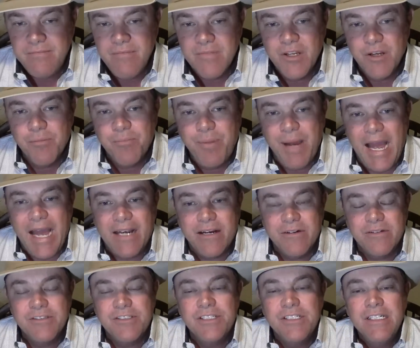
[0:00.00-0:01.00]
Your
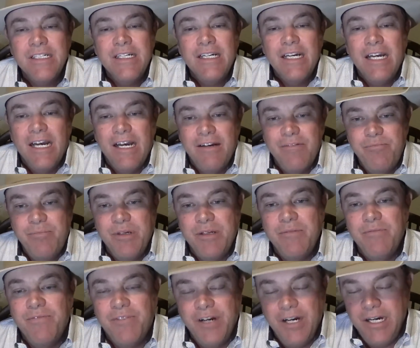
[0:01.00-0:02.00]
packers have
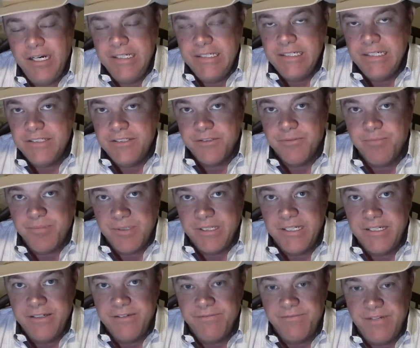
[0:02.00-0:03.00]
been very
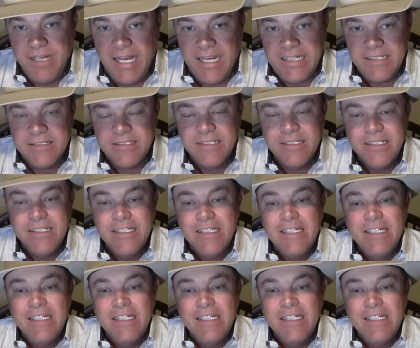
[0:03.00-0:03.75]
disciplined of late.